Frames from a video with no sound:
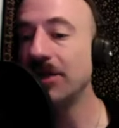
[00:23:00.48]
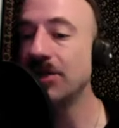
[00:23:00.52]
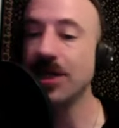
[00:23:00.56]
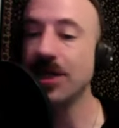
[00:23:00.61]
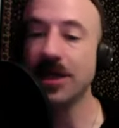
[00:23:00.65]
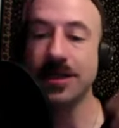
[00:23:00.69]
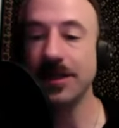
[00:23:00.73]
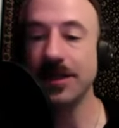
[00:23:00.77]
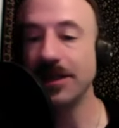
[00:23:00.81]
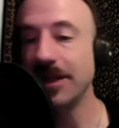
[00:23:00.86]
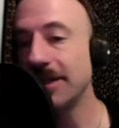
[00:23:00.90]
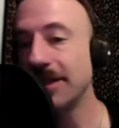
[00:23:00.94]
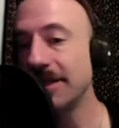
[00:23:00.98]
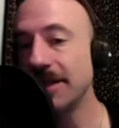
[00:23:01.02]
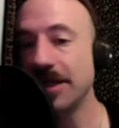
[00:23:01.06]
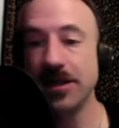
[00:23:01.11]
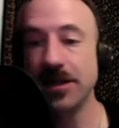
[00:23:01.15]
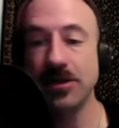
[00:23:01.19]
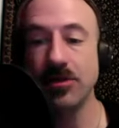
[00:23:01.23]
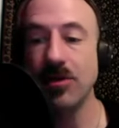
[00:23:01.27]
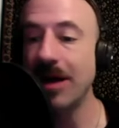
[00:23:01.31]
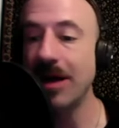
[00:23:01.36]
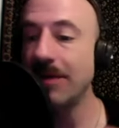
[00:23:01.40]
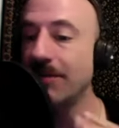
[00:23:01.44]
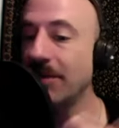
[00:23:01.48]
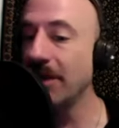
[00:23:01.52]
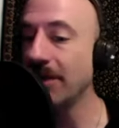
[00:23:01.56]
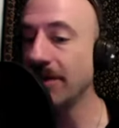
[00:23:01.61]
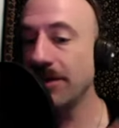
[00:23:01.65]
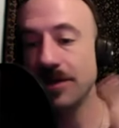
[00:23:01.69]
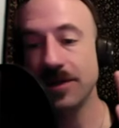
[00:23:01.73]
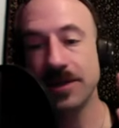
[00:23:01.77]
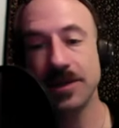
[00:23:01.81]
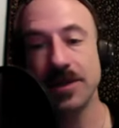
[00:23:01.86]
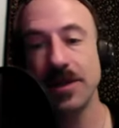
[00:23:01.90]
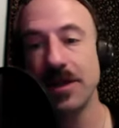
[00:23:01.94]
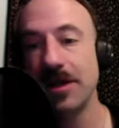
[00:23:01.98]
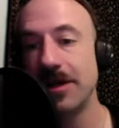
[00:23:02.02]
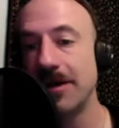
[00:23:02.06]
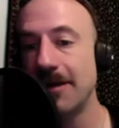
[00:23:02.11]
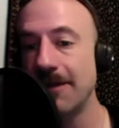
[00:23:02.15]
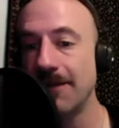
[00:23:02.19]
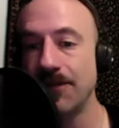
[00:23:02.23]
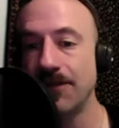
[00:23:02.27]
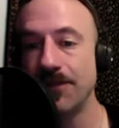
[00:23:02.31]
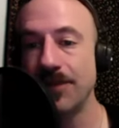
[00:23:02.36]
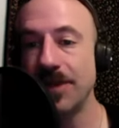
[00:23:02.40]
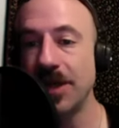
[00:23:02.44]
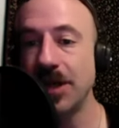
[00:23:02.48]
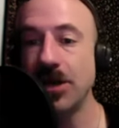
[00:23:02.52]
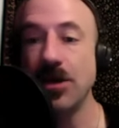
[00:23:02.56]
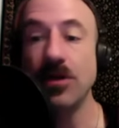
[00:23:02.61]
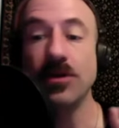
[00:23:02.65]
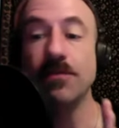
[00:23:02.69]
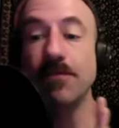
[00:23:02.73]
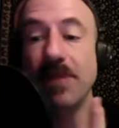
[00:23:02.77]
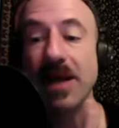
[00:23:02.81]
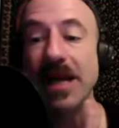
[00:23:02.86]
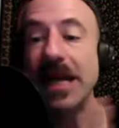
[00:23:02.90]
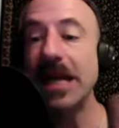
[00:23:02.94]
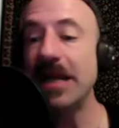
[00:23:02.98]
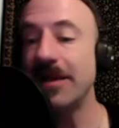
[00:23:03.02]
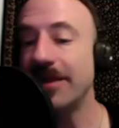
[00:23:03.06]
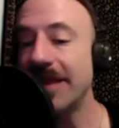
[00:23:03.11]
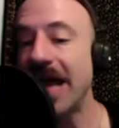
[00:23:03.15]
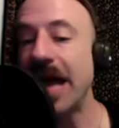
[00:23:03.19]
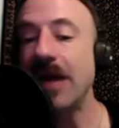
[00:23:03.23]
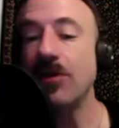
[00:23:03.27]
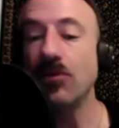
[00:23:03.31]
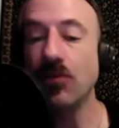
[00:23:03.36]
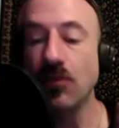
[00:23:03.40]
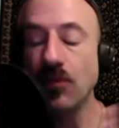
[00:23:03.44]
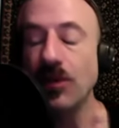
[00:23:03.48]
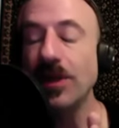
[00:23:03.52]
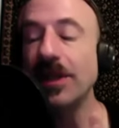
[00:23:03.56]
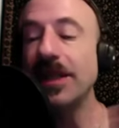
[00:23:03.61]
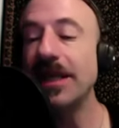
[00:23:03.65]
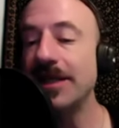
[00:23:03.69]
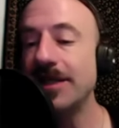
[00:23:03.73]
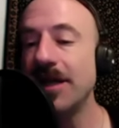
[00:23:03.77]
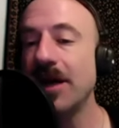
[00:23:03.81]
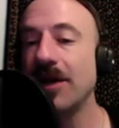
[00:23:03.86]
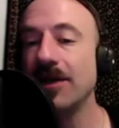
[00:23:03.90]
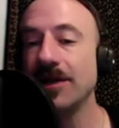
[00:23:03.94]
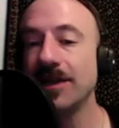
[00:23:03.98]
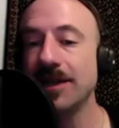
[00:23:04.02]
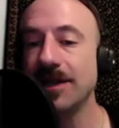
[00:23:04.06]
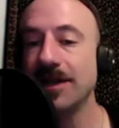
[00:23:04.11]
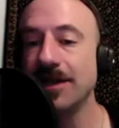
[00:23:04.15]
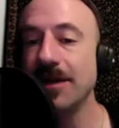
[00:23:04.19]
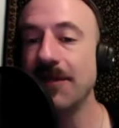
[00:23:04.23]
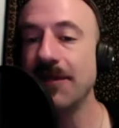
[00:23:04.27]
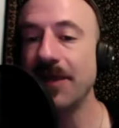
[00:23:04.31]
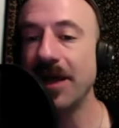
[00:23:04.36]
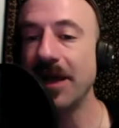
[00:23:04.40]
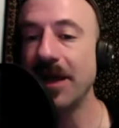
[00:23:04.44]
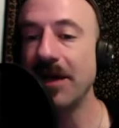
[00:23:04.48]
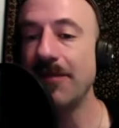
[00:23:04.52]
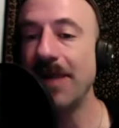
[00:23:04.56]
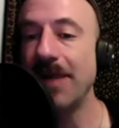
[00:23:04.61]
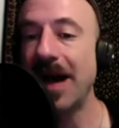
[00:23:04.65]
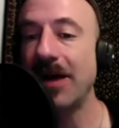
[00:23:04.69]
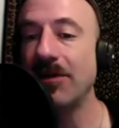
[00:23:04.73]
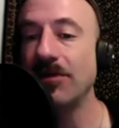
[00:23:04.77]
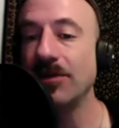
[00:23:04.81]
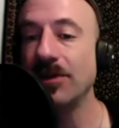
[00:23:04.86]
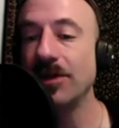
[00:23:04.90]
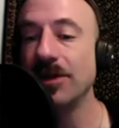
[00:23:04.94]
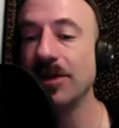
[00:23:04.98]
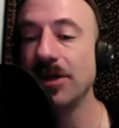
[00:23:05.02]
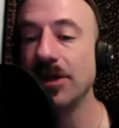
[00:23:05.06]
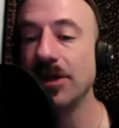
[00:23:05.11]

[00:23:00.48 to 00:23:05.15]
doesn't listen. Grandmother's, you know, but it that really tells us something about